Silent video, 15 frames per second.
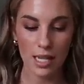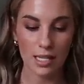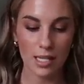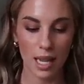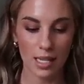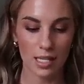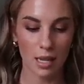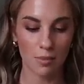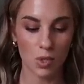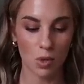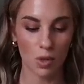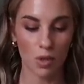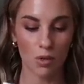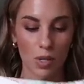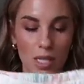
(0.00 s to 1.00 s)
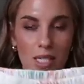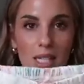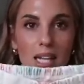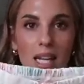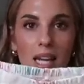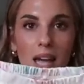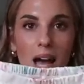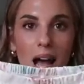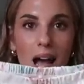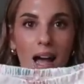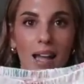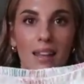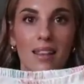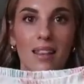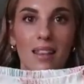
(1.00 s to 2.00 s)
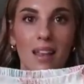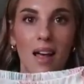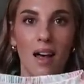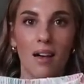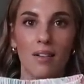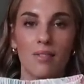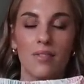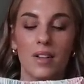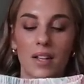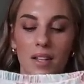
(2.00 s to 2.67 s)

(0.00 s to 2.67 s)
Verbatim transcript: sized up to a 3T. I love